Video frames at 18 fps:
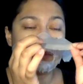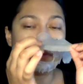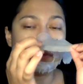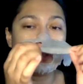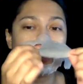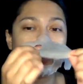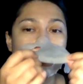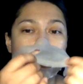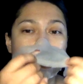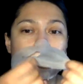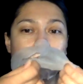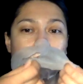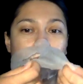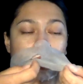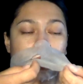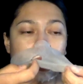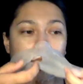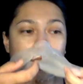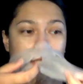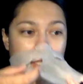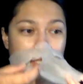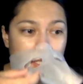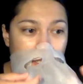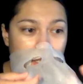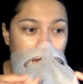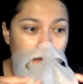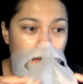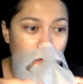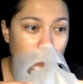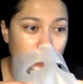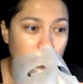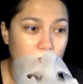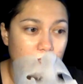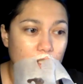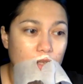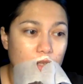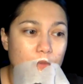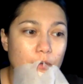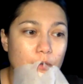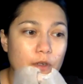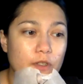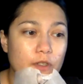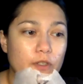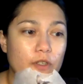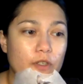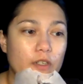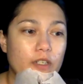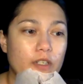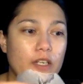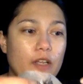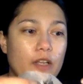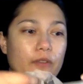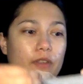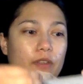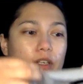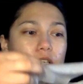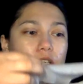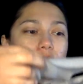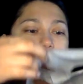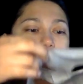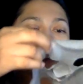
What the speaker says: But there's still plenty of actually moisture down there.